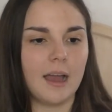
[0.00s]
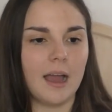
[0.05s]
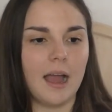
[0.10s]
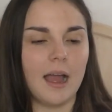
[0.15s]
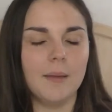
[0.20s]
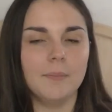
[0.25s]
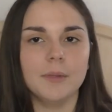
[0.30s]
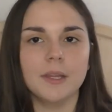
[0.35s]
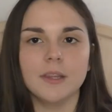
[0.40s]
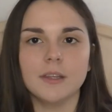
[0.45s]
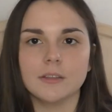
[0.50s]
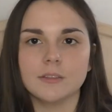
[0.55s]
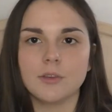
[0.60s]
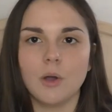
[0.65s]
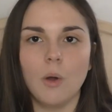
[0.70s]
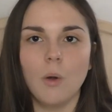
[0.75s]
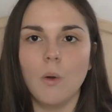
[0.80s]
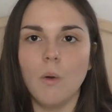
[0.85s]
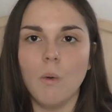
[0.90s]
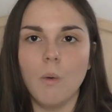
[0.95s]
I'm in this
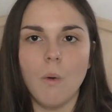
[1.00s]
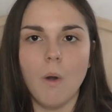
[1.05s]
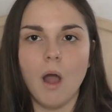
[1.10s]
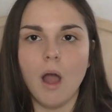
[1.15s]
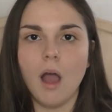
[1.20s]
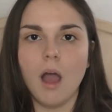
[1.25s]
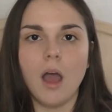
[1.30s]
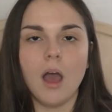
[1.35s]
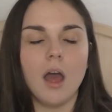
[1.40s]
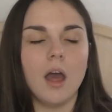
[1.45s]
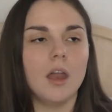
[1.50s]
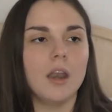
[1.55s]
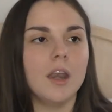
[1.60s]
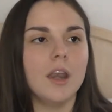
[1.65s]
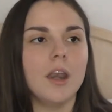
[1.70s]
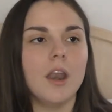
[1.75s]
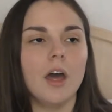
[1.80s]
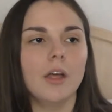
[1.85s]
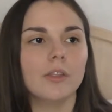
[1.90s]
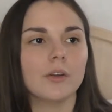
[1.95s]
whole
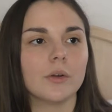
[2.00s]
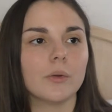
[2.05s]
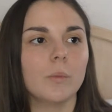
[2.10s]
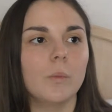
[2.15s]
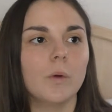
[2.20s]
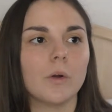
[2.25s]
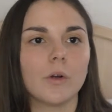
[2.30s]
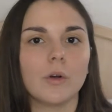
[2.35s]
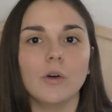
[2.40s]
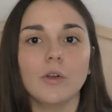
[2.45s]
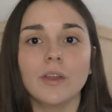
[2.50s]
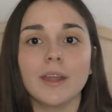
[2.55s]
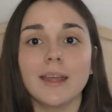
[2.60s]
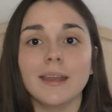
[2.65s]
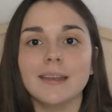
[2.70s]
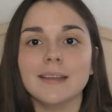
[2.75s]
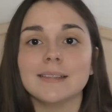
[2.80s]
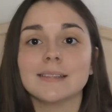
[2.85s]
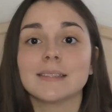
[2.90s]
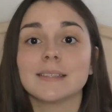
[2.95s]
nother world,
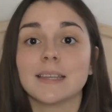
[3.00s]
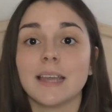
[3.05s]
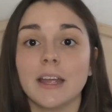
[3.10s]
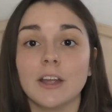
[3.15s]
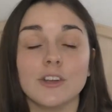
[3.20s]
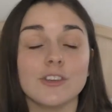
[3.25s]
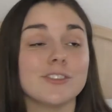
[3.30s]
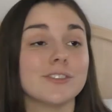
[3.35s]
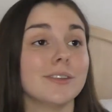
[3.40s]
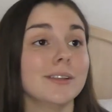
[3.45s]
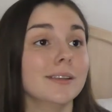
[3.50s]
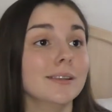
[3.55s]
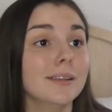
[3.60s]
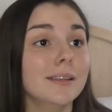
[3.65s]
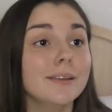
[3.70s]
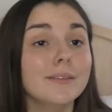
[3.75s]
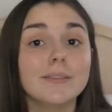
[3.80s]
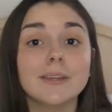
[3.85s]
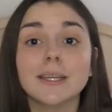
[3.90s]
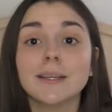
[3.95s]
and it scares the
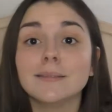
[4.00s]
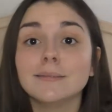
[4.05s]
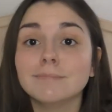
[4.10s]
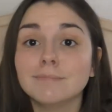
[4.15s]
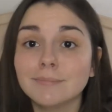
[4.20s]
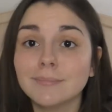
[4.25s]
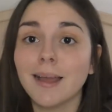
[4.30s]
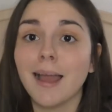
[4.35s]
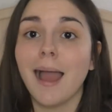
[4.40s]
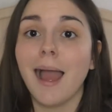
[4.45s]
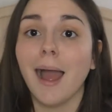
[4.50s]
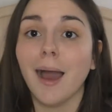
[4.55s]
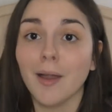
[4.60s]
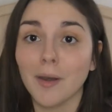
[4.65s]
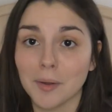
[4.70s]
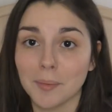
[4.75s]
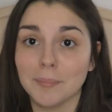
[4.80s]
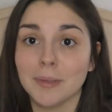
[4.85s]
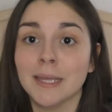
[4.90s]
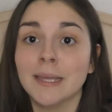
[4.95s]
living
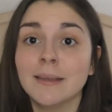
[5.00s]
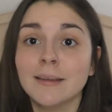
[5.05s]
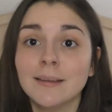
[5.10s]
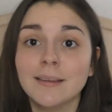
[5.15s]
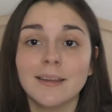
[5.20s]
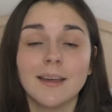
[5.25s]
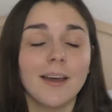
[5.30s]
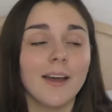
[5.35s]
out of me.